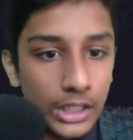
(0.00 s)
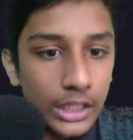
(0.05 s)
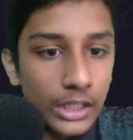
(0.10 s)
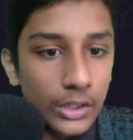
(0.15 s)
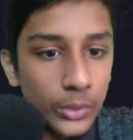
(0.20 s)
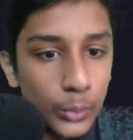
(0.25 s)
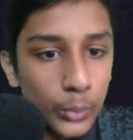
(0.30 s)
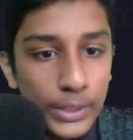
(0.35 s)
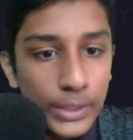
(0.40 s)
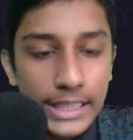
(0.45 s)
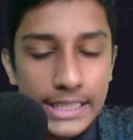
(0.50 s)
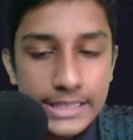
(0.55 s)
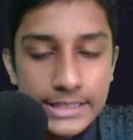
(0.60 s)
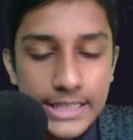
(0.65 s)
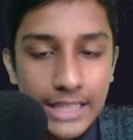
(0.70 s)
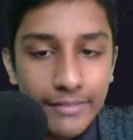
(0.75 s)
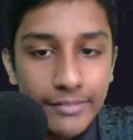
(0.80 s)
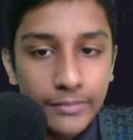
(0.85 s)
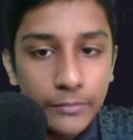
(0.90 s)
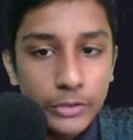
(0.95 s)
Queen
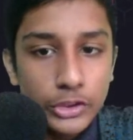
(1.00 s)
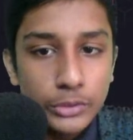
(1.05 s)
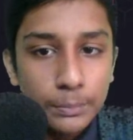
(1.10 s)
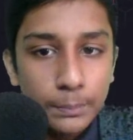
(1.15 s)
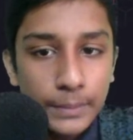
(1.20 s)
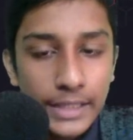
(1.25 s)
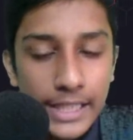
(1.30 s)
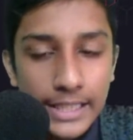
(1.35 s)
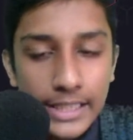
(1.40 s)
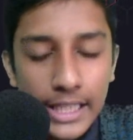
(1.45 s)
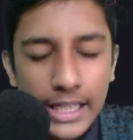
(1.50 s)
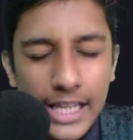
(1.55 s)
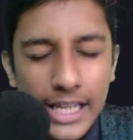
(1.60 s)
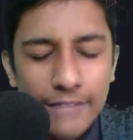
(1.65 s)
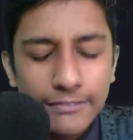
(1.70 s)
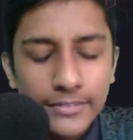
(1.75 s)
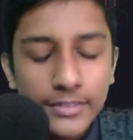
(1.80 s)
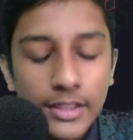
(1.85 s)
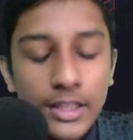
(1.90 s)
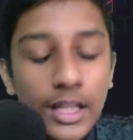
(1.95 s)
a7 was played, and
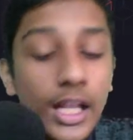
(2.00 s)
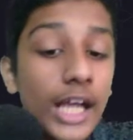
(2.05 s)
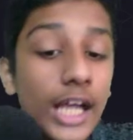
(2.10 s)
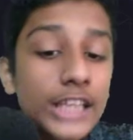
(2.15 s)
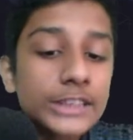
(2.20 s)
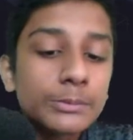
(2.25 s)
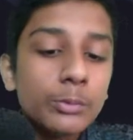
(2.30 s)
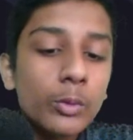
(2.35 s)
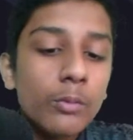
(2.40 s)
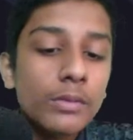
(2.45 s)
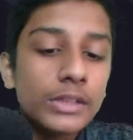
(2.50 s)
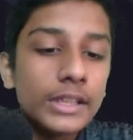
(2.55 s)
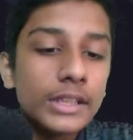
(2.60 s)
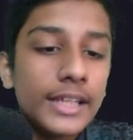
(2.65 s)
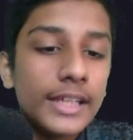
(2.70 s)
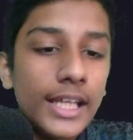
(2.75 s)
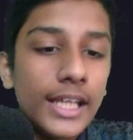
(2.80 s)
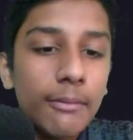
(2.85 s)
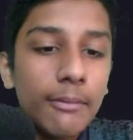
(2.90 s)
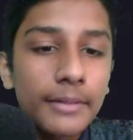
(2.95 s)
after the last move in the
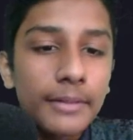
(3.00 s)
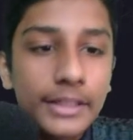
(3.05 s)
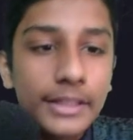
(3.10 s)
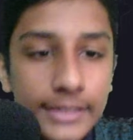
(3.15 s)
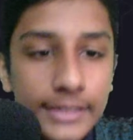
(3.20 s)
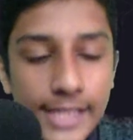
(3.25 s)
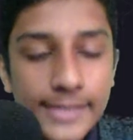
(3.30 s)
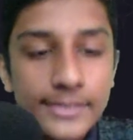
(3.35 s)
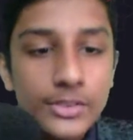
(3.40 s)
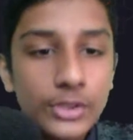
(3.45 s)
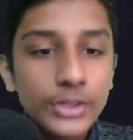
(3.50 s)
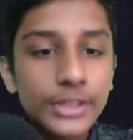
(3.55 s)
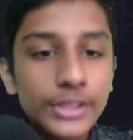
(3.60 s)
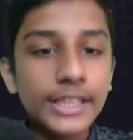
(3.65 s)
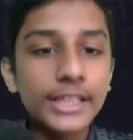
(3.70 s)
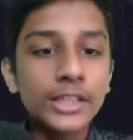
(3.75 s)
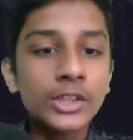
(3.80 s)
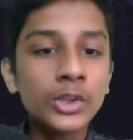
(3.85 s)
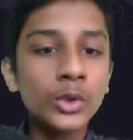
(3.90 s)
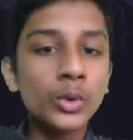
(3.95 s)
game, king to
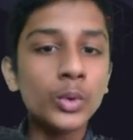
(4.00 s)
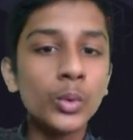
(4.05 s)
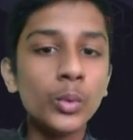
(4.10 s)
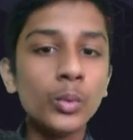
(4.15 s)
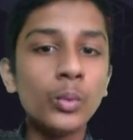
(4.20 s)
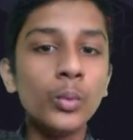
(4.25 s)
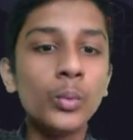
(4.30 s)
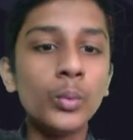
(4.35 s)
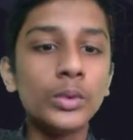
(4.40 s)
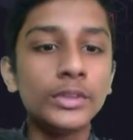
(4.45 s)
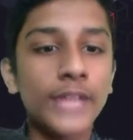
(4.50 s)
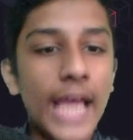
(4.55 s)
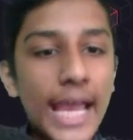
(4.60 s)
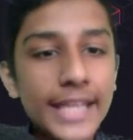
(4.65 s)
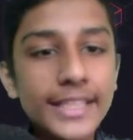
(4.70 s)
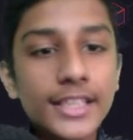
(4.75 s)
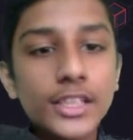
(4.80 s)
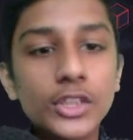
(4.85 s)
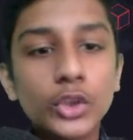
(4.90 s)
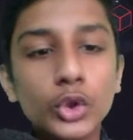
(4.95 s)
d2,
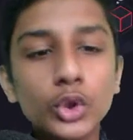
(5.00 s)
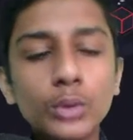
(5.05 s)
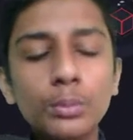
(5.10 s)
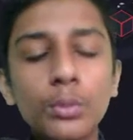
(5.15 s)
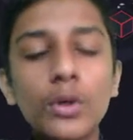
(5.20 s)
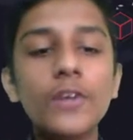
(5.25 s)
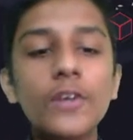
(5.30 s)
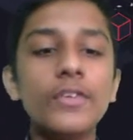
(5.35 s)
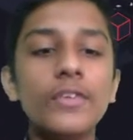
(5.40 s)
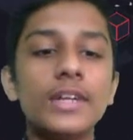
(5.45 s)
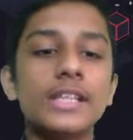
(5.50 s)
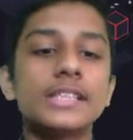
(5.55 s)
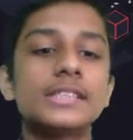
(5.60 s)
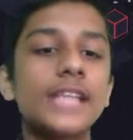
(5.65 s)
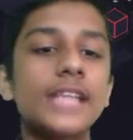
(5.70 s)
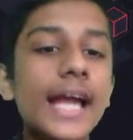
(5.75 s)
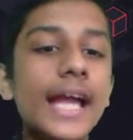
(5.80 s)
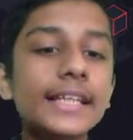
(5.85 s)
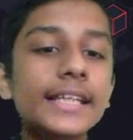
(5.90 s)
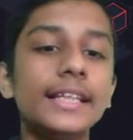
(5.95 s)
Daniel Dubov
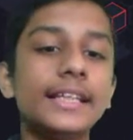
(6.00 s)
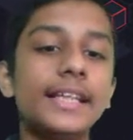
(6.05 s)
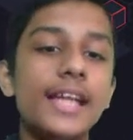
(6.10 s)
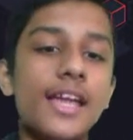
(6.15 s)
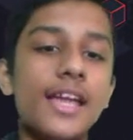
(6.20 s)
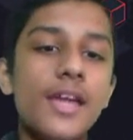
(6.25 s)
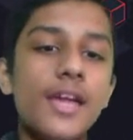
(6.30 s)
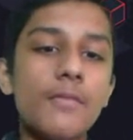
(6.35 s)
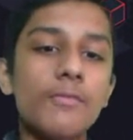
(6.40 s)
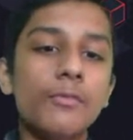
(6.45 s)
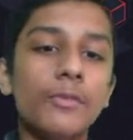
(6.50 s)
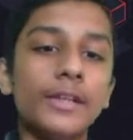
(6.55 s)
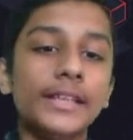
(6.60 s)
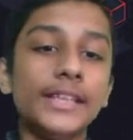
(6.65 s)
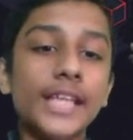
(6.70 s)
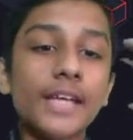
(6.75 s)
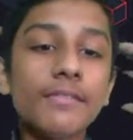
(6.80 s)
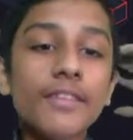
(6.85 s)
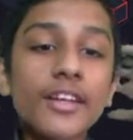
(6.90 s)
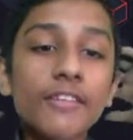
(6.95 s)
resigned the game,
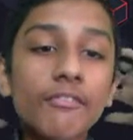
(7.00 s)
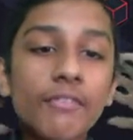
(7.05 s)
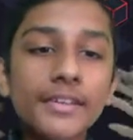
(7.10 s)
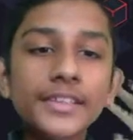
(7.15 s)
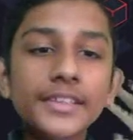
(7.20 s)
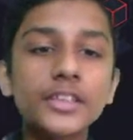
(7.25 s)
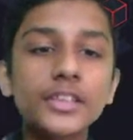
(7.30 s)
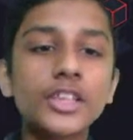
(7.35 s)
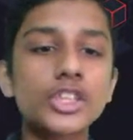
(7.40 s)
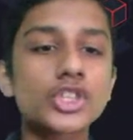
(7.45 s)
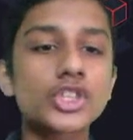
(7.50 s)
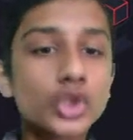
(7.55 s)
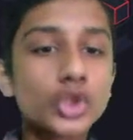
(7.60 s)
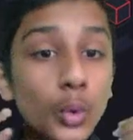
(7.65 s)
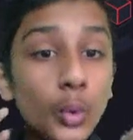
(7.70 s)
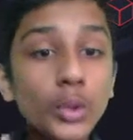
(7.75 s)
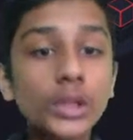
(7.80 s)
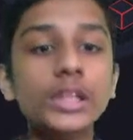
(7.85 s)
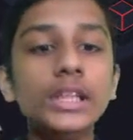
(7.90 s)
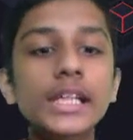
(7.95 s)
giving Vidit the
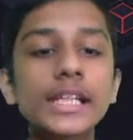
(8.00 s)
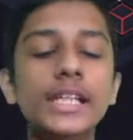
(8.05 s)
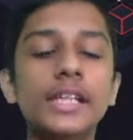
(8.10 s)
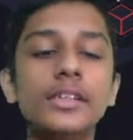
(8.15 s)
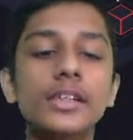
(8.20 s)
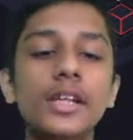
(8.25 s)
sole lead in the